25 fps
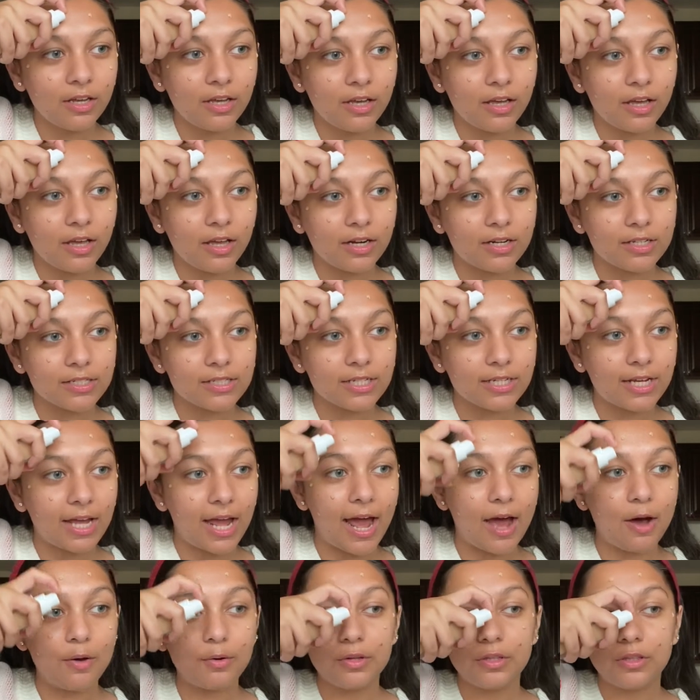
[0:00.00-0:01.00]
And it's like
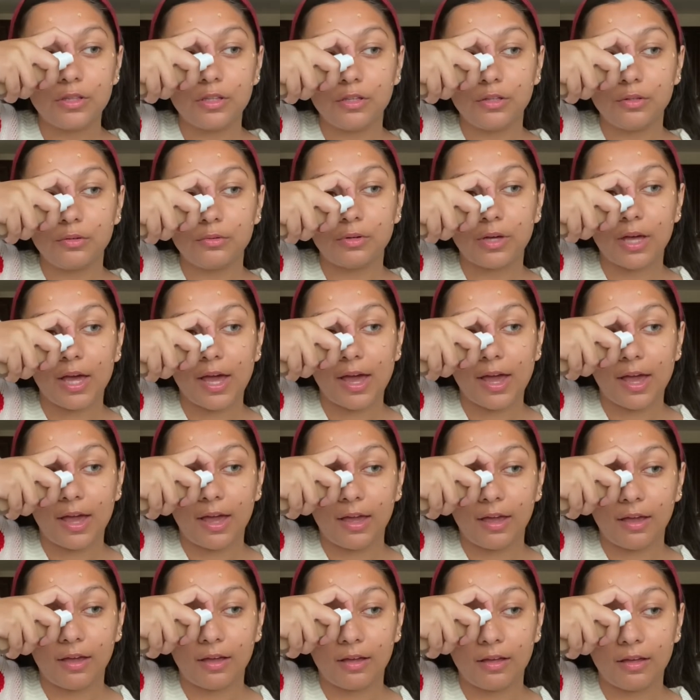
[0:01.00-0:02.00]
out in the UK,
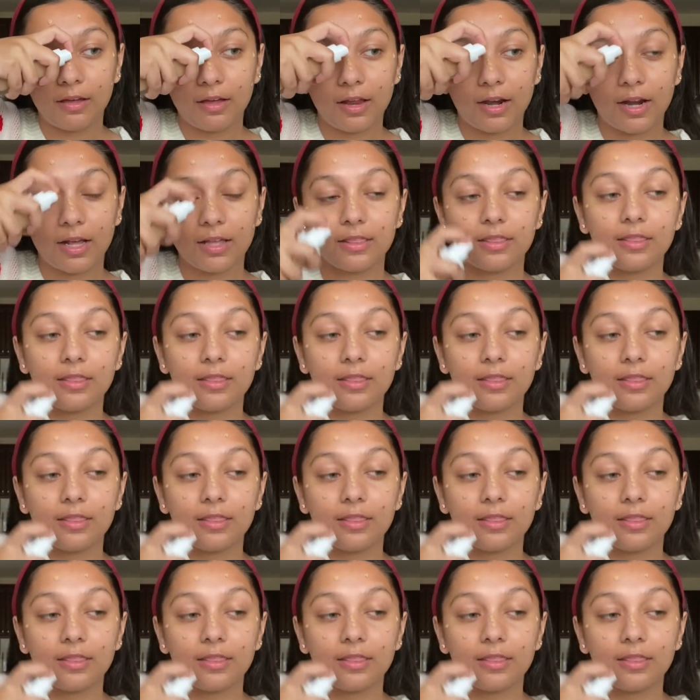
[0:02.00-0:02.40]
and I